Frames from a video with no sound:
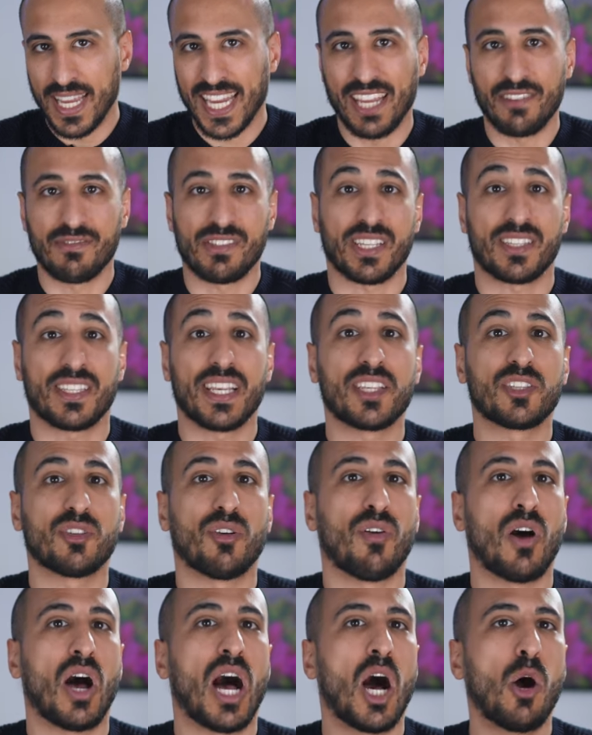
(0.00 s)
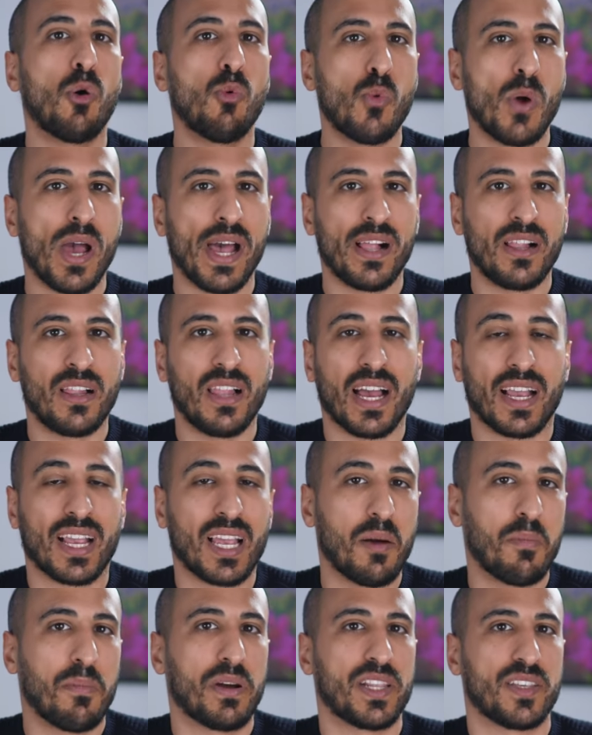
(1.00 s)
gives a sense of how well a
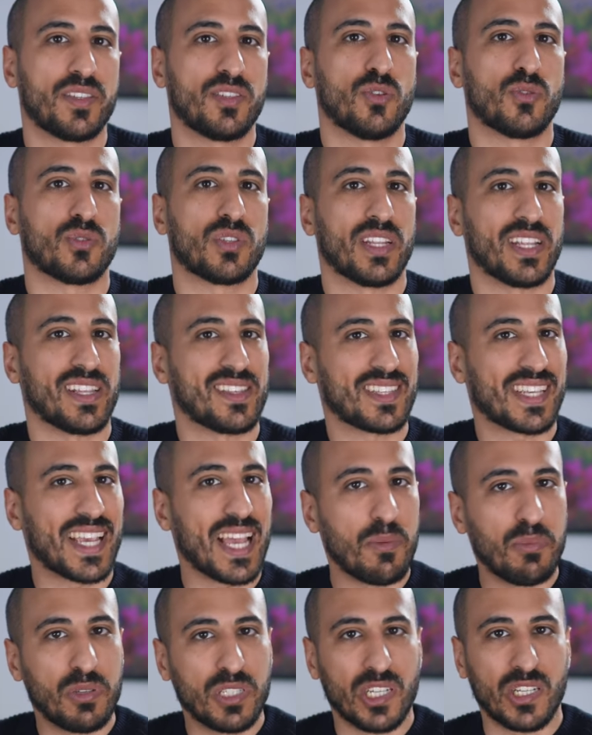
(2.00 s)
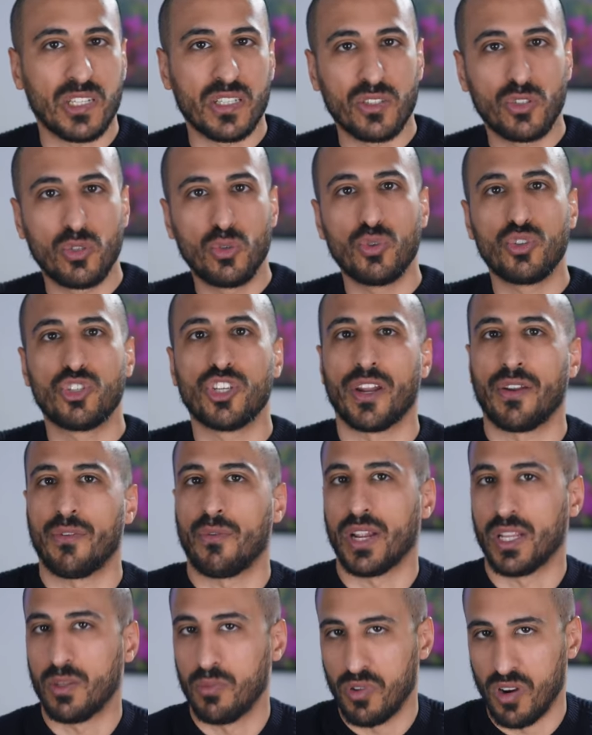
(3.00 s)
company is using its capital to
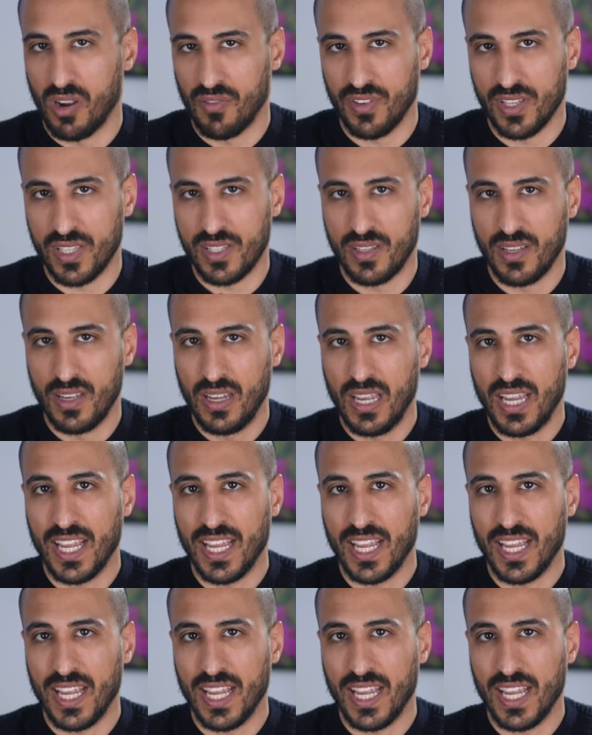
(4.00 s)
generate profits.